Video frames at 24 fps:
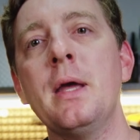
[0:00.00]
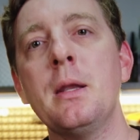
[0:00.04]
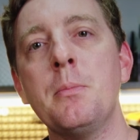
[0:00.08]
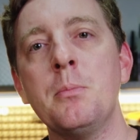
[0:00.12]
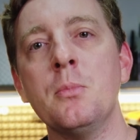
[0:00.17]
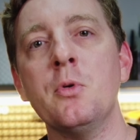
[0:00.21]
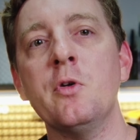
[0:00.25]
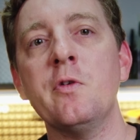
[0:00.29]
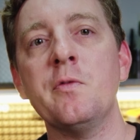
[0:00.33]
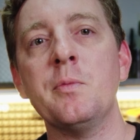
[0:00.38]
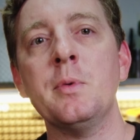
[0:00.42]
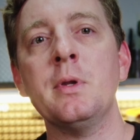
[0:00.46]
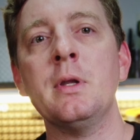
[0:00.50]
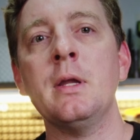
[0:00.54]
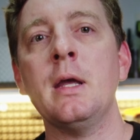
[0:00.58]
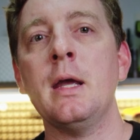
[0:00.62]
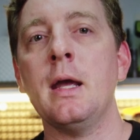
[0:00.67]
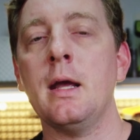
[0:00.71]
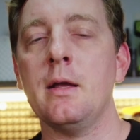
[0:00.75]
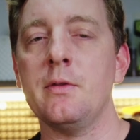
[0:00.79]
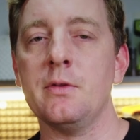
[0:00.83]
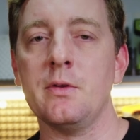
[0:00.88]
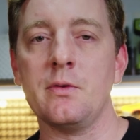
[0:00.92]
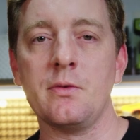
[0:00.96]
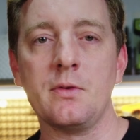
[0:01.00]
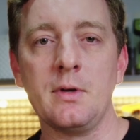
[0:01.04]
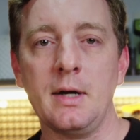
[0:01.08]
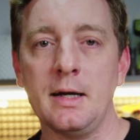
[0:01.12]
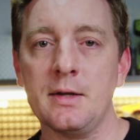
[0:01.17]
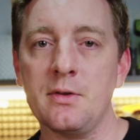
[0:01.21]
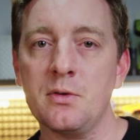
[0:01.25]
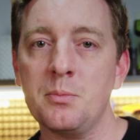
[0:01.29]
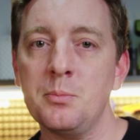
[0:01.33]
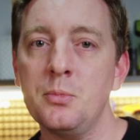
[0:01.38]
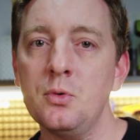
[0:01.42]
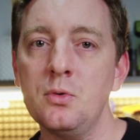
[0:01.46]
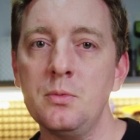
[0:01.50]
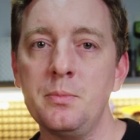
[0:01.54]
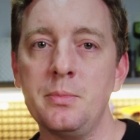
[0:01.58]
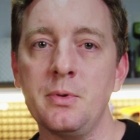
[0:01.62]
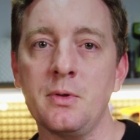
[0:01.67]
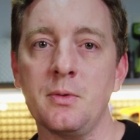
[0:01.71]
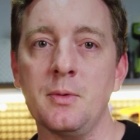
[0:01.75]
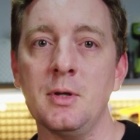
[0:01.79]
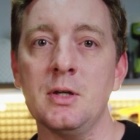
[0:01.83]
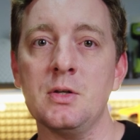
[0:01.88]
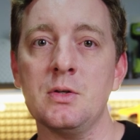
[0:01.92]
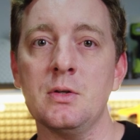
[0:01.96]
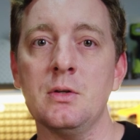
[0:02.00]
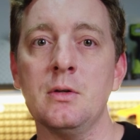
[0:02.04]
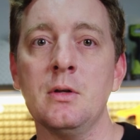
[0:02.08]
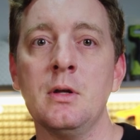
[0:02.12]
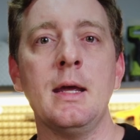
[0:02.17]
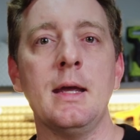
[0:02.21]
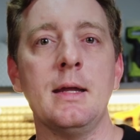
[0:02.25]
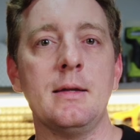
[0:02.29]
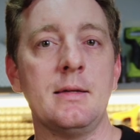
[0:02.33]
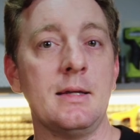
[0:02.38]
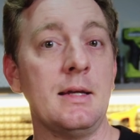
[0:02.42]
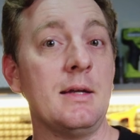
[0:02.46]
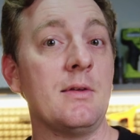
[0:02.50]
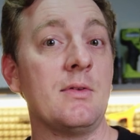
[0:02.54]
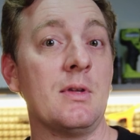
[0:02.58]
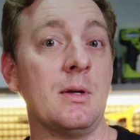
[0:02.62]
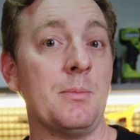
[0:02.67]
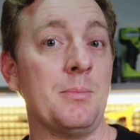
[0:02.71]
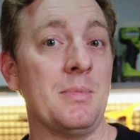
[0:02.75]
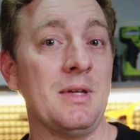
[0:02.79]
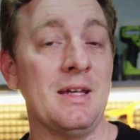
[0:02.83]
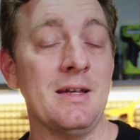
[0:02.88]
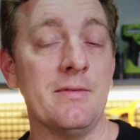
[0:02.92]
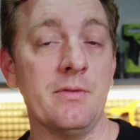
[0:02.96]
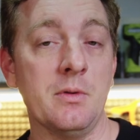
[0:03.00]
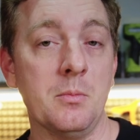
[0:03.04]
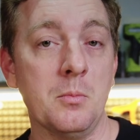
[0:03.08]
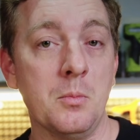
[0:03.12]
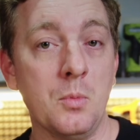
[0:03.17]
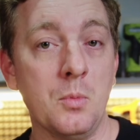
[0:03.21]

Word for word: bed movement and the side spool position, it takes up even